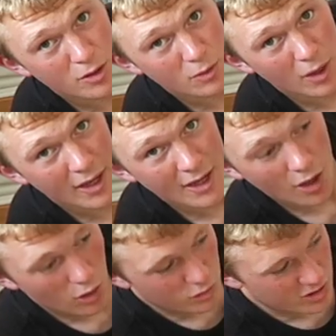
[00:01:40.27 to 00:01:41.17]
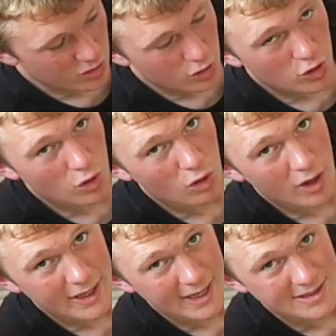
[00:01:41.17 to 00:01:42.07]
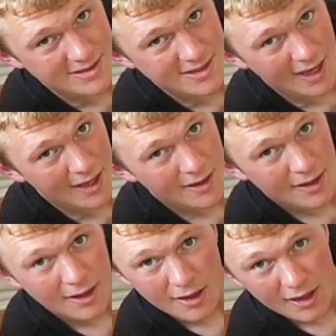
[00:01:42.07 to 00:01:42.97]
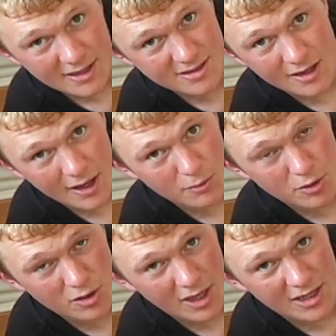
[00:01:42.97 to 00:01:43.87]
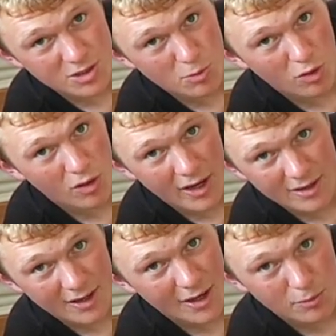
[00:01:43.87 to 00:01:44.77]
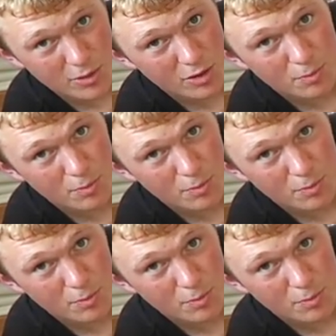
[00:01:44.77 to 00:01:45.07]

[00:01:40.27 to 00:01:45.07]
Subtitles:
body weight and holding your core against that is going to help you engage more and help